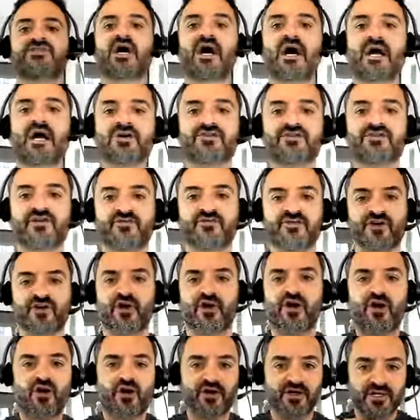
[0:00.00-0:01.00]
higher self your
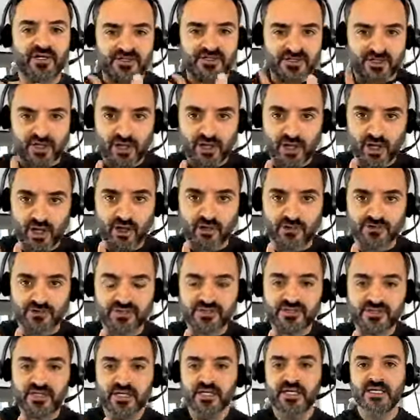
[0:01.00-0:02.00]
heart is
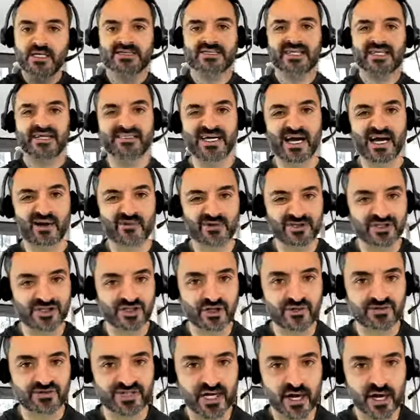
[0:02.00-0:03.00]
closed that's how it
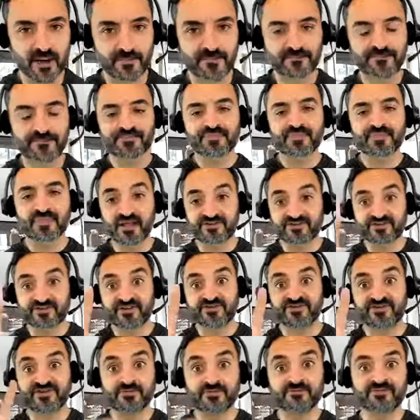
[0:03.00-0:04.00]
shows up that's the
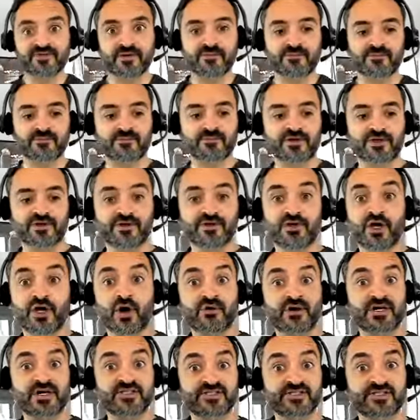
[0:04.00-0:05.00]
symptom you'll
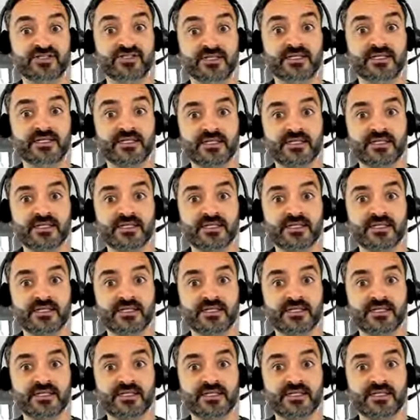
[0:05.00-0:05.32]
notice